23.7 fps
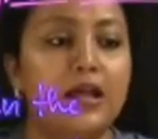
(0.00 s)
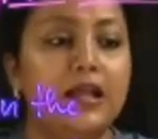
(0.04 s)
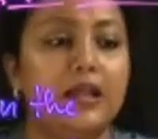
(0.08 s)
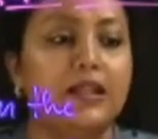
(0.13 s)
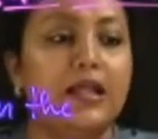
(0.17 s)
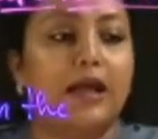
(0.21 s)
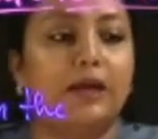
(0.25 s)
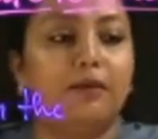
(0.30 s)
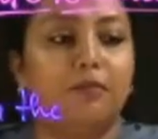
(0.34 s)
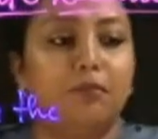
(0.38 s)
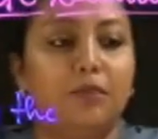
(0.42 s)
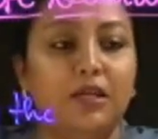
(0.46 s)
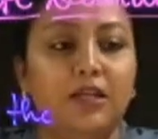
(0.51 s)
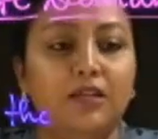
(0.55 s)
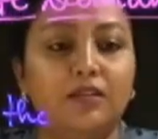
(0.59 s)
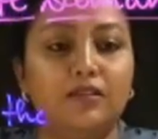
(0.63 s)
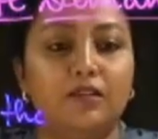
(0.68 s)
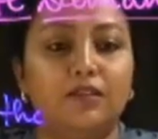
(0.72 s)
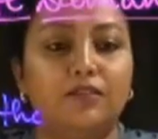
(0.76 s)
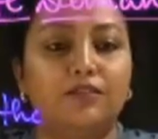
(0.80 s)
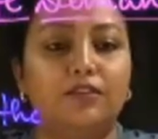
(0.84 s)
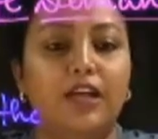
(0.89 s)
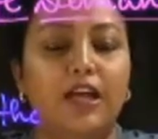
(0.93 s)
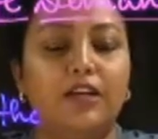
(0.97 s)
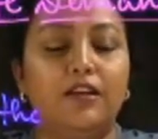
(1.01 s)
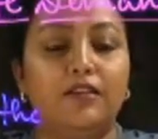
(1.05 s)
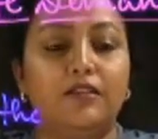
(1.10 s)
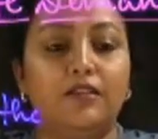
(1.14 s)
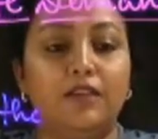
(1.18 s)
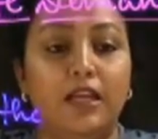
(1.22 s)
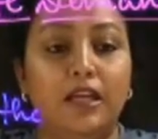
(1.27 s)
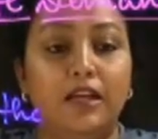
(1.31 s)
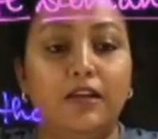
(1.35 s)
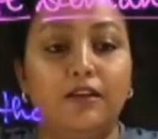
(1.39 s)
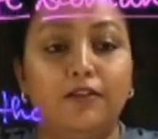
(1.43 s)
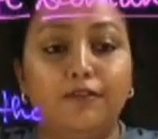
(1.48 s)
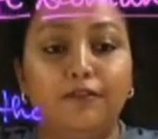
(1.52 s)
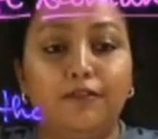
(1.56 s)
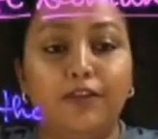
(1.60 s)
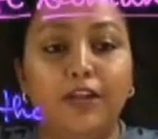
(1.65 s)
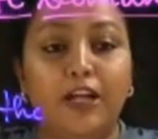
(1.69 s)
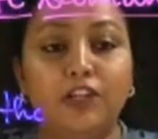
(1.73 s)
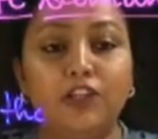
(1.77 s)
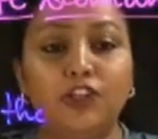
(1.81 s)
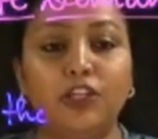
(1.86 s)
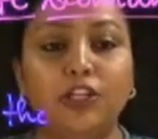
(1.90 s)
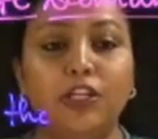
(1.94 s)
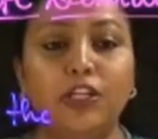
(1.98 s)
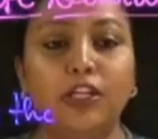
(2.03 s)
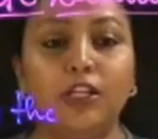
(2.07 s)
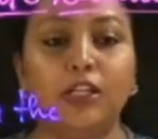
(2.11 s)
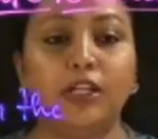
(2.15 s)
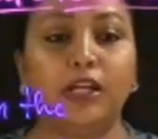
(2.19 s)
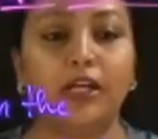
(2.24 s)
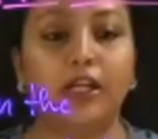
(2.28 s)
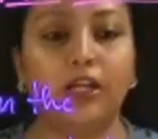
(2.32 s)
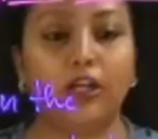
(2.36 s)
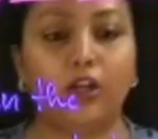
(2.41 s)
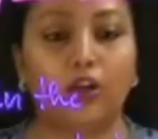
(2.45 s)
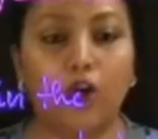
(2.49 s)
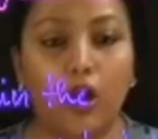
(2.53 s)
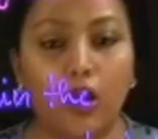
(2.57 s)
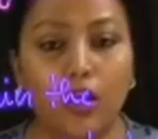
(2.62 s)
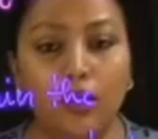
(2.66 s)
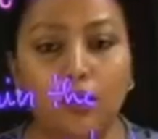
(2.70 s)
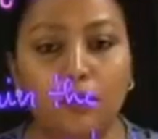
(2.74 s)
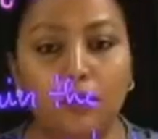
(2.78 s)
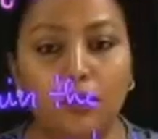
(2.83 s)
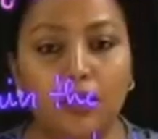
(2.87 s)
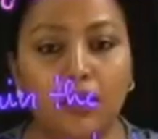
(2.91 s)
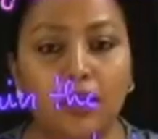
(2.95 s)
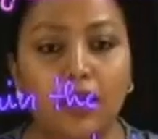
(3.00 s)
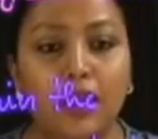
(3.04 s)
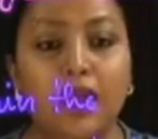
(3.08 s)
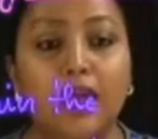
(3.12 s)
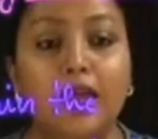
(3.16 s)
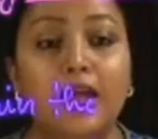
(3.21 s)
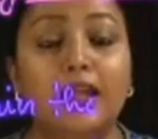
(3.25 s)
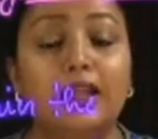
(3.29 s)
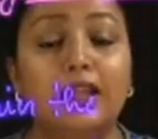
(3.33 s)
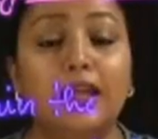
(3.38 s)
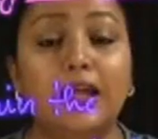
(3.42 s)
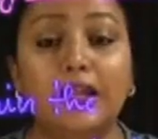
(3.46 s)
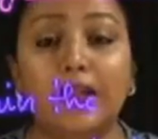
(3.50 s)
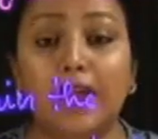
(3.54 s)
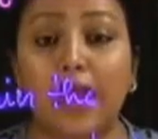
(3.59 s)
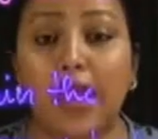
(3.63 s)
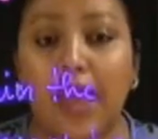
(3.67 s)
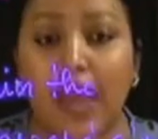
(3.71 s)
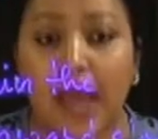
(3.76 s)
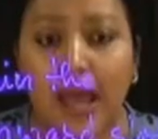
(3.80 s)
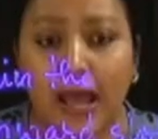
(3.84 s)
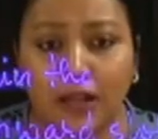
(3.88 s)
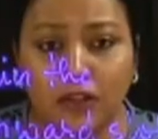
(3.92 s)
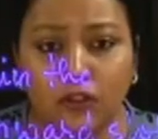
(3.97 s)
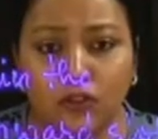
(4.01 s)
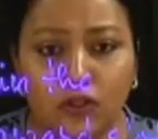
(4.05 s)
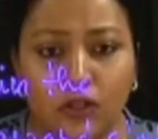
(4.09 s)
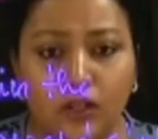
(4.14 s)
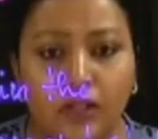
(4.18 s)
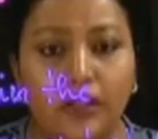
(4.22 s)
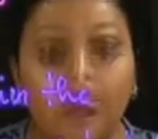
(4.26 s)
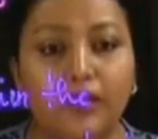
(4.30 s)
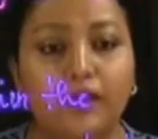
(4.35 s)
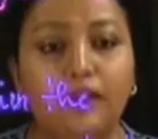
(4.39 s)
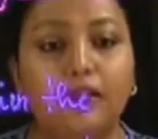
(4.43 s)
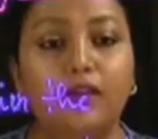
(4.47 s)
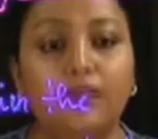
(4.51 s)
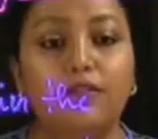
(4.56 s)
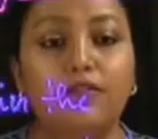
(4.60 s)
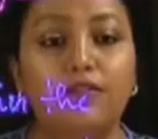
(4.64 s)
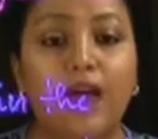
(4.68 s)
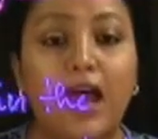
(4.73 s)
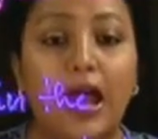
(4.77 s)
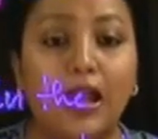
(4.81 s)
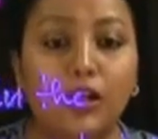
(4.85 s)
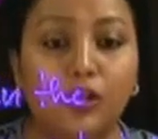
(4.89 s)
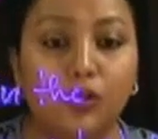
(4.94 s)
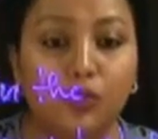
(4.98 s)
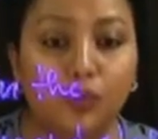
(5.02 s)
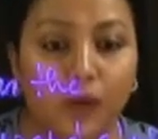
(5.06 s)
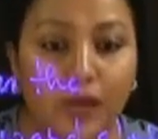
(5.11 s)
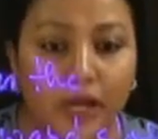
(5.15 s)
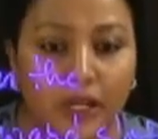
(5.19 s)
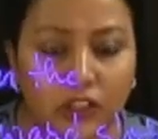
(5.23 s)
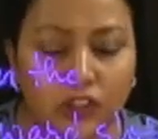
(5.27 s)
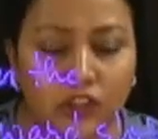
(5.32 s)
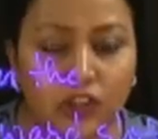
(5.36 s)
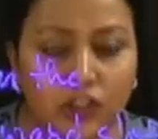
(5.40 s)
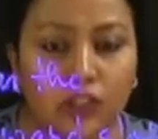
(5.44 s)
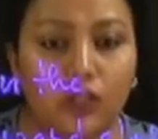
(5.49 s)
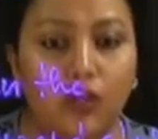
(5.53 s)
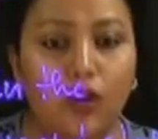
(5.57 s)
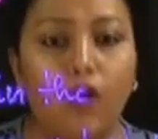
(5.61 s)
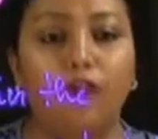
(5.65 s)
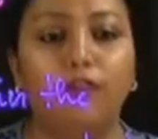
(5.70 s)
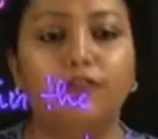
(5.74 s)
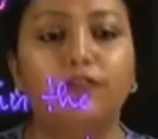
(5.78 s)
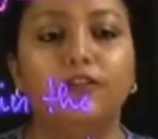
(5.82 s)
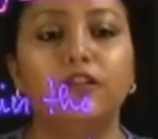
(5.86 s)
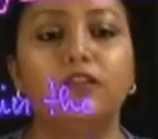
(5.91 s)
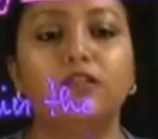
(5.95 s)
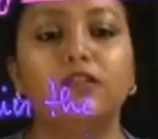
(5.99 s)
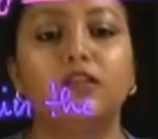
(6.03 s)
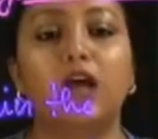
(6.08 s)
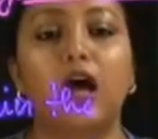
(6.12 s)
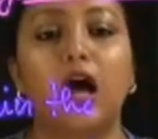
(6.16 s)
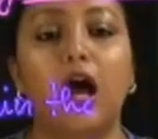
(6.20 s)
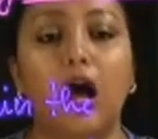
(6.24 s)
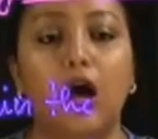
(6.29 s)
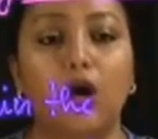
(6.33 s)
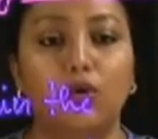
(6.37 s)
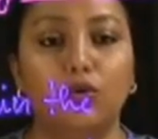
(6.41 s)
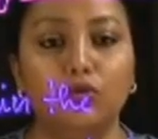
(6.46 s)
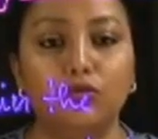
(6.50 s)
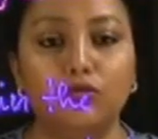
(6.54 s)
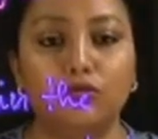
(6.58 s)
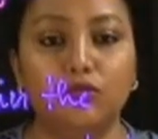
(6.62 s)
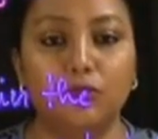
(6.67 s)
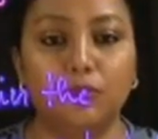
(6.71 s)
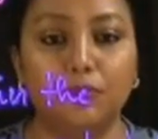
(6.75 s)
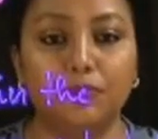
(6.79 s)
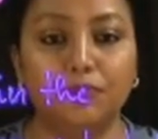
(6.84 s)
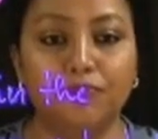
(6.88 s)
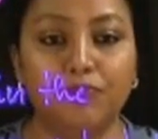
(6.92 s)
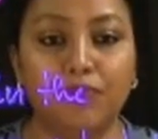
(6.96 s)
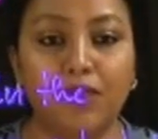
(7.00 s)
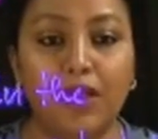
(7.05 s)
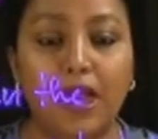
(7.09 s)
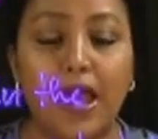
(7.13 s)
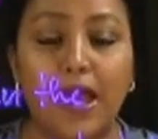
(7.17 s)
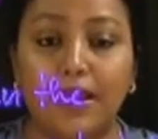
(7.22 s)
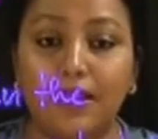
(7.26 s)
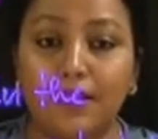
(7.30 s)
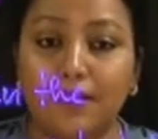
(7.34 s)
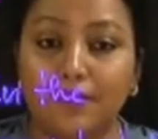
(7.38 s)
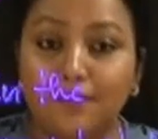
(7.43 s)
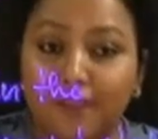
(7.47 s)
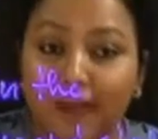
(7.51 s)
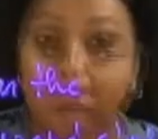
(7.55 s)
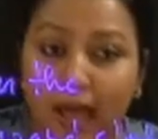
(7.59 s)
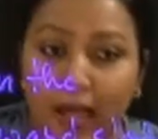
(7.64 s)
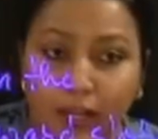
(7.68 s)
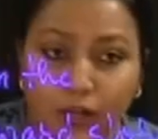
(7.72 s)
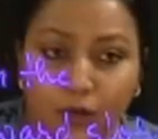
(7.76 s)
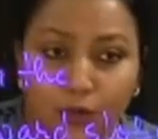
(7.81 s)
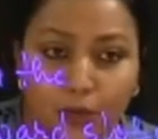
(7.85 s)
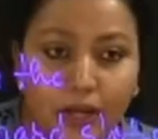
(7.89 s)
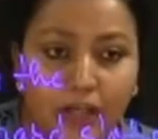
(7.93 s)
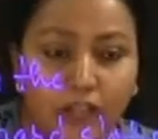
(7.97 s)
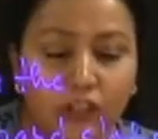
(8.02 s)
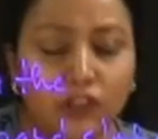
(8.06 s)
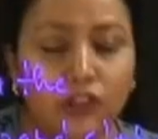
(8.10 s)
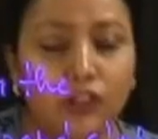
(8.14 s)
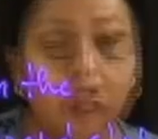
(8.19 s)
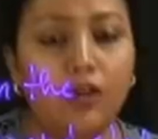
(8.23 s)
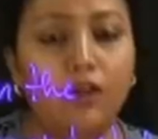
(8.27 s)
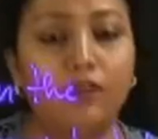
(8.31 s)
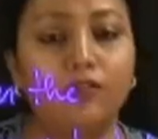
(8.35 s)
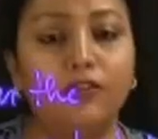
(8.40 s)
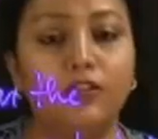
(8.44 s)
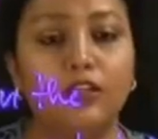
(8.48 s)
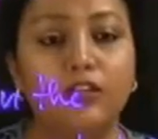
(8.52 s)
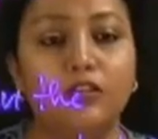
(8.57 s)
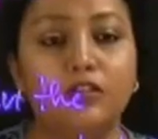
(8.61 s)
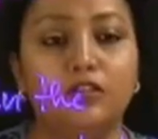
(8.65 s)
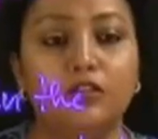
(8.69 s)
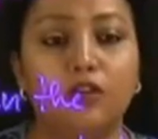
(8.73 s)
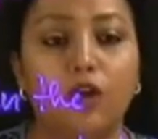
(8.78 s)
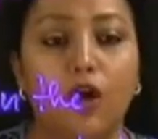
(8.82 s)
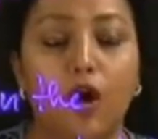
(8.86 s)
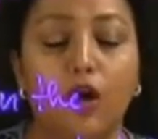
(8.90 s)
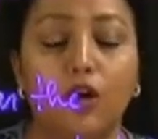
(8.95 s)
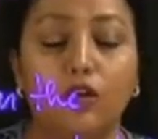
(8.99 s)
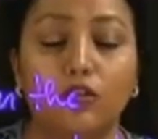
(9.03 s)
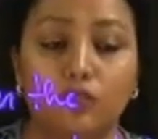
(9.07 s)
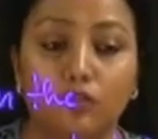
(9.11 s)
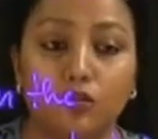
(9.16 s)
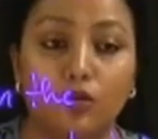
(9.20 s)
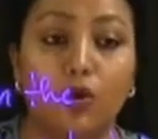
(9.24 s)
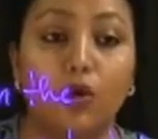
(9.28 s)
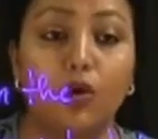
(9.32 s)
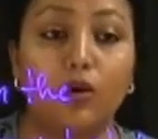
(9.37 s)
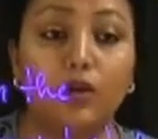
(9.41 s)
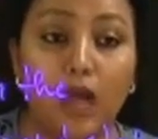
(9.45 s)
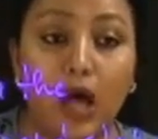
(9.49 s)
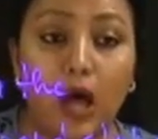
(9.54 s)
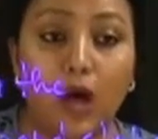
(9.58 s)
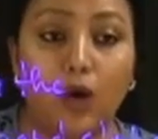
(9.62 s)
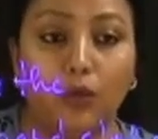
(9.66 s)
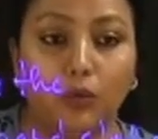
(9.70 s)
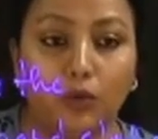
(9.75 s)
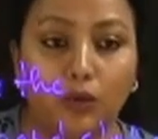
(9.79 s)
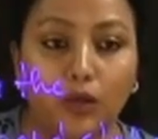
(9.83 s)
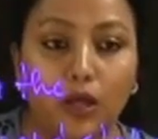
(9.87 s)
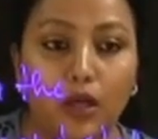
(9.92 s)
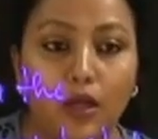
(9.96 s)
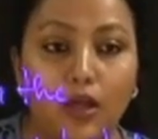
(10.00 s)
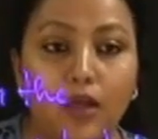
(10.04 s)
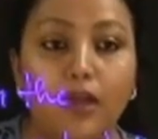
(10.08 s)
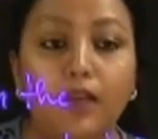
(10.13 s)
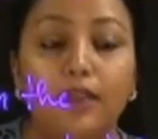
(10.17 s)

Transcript: that means if there is inflation in the economy, then actually the valuation of this house and the valuation of these stocks go down.